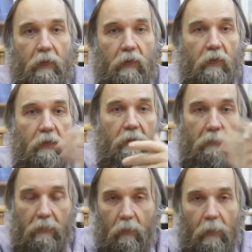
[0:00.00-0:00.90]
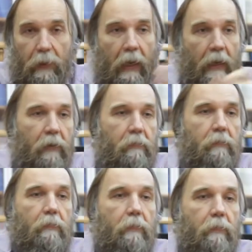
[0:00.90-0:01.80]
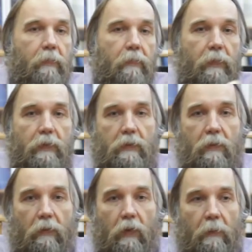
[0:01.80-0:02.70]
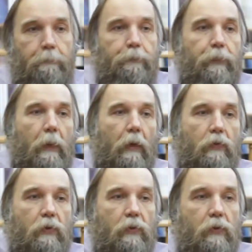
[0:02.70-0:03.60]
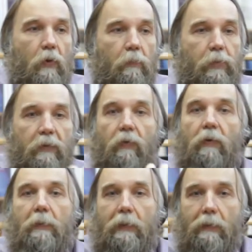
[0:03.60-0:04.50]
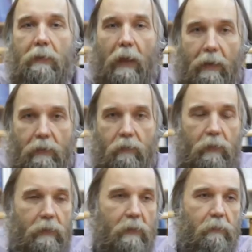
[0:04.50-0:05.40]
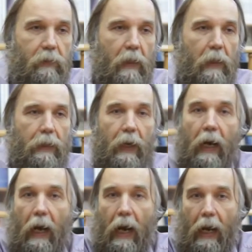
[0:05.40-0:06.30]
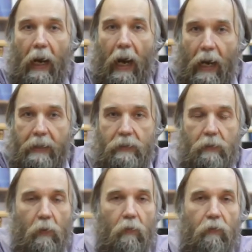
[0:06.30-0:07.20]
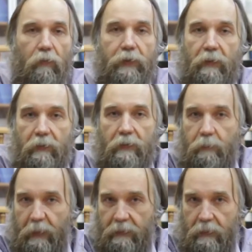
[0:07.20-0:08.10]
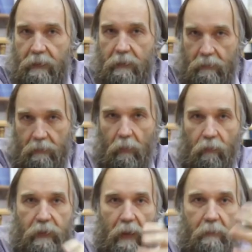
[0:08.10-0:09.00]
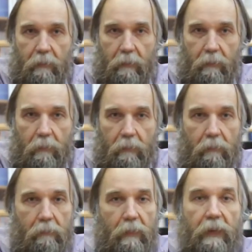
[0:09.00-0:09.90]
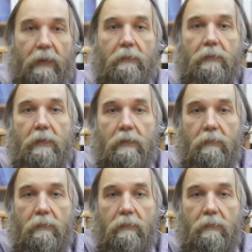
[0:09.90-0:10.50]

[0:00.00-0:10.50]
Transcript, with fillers: is human eye is not so performant as, for example, the eyes of different species, of some eagles,